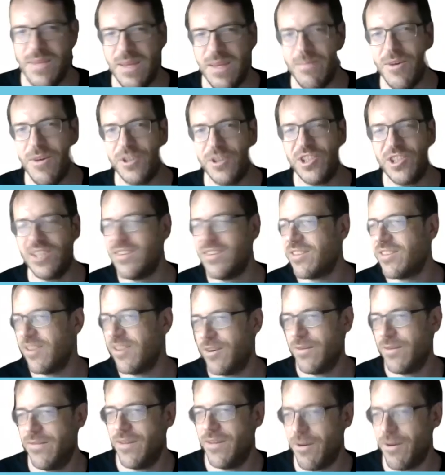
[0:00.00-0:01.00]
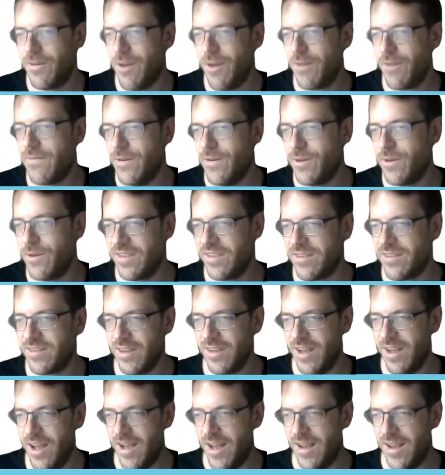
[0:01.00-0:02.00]
be emotions that are
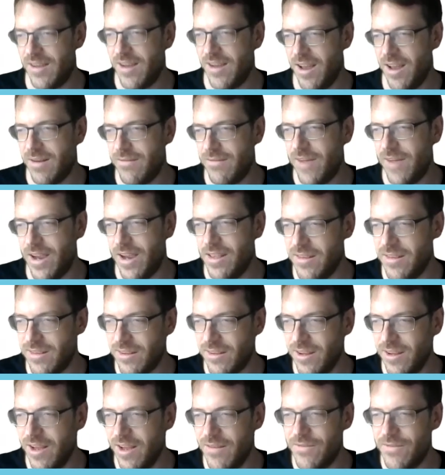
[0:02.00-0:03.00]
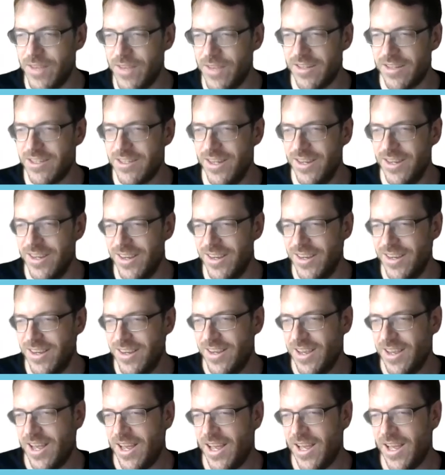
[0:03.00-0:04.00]
focused on violence and conflict?
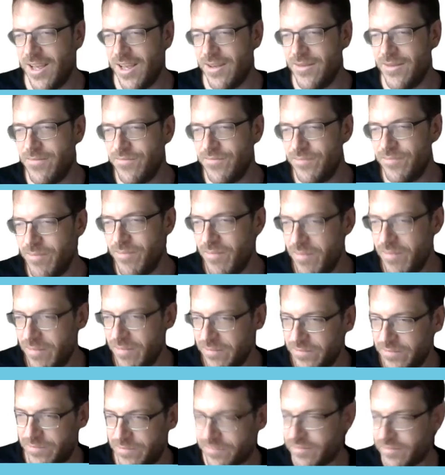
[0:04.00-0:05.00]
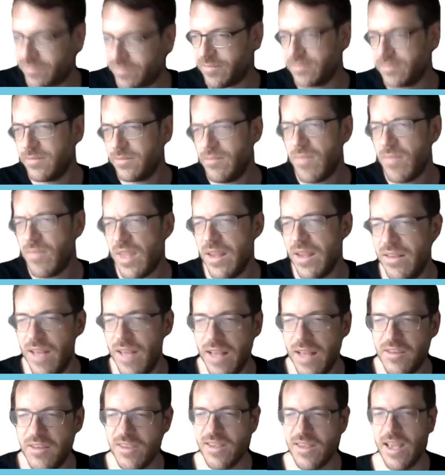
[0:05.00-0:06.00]
And
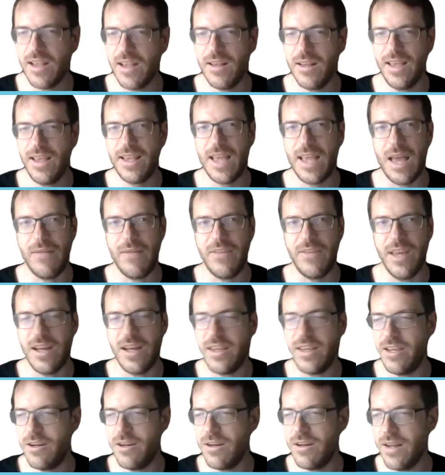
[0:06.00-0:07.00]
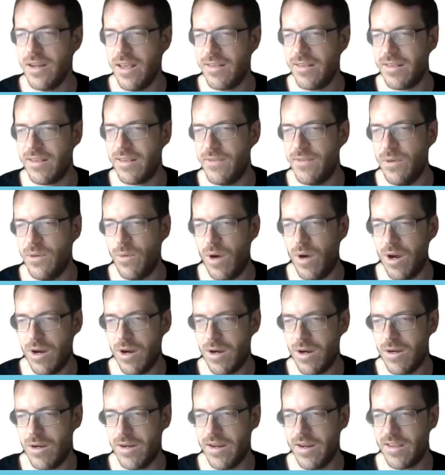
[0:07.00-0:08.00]
just a caveat here is, if you
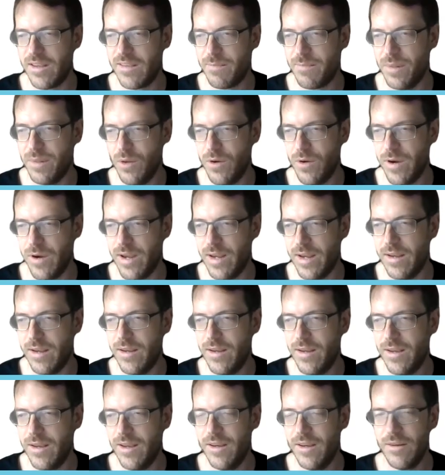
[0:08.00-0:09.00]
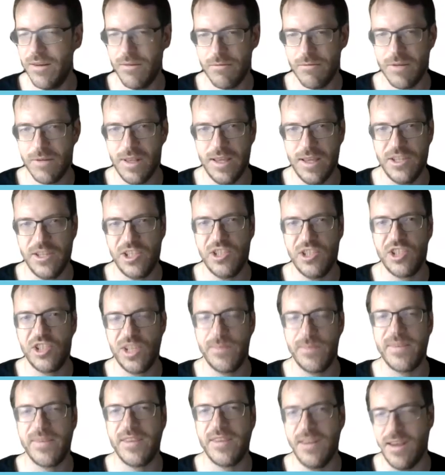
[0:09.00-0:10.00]
are exploring
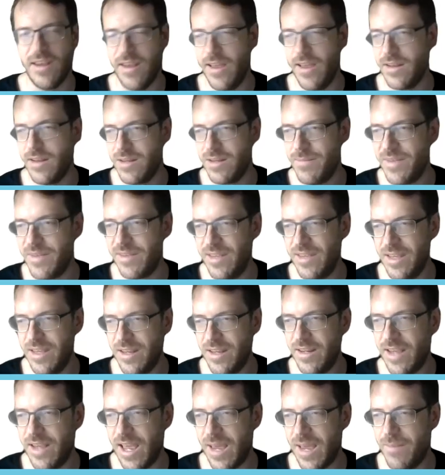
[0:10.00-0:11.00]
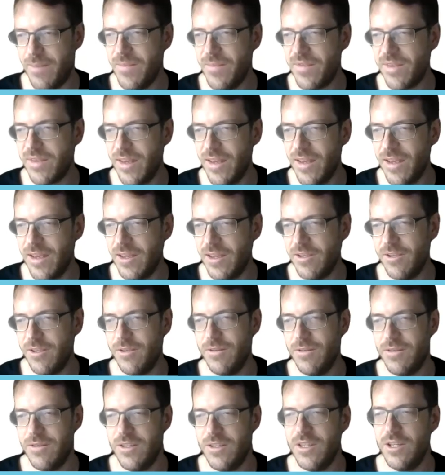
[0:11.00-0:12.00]
relationships and intimacy in games,
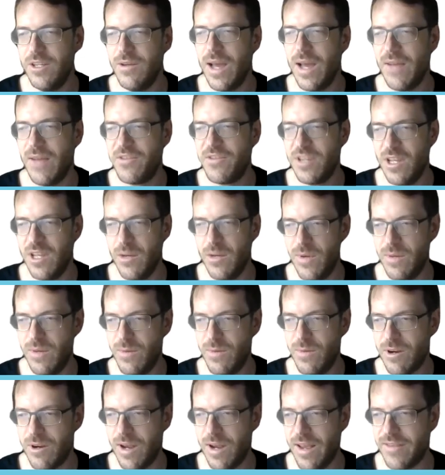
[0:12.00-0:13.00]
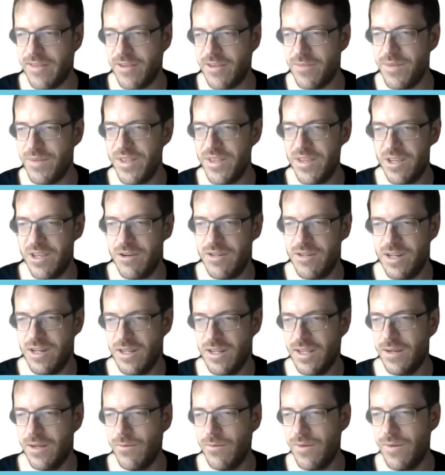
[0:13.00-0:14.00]
you do have to go in with your eyes open that you're
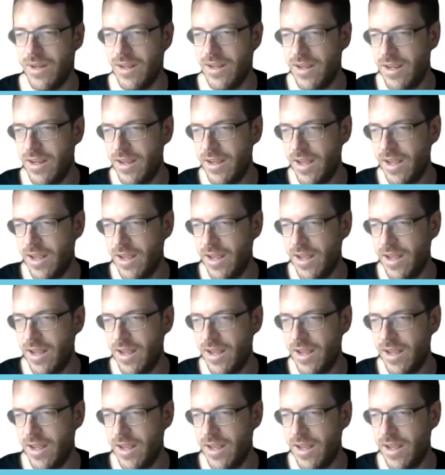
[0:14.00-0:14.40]
dealing